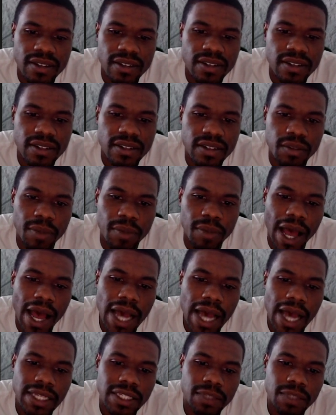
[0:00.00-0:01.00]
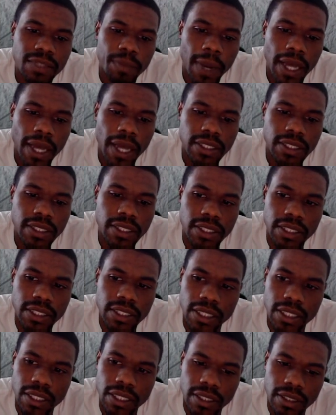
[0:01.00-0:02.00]
Some hot spicy
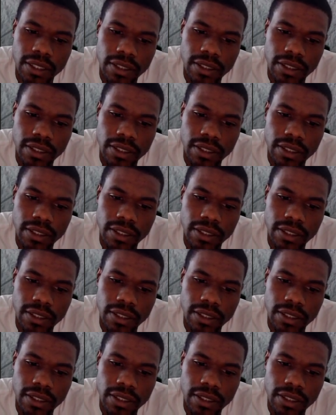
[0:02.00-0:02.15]
chicken,